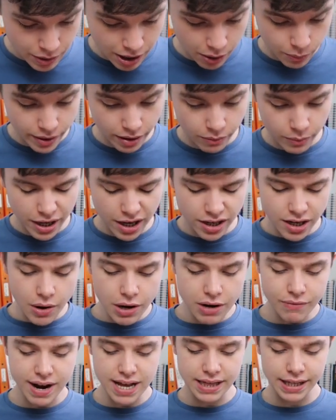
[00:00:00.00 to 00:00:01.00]
Well, we can
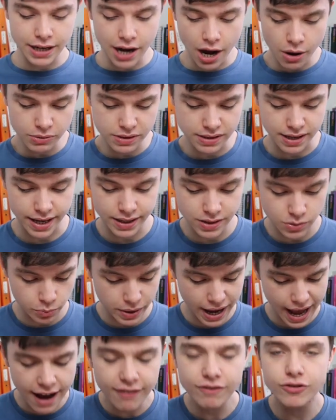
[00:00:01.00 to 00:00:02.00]
only really notice
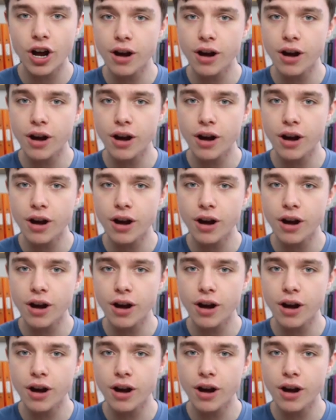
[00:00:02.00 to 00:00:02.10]
we have